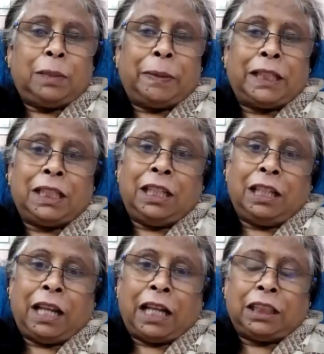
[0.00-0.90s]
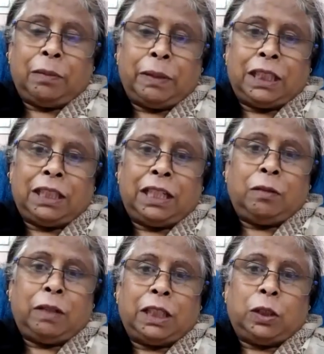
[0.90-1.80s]
especially the national president who
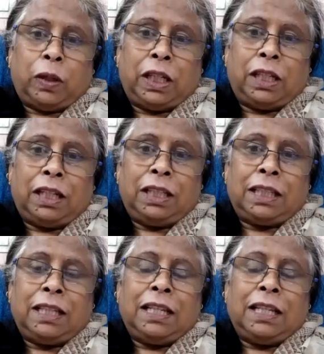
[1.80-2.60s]
has joined us,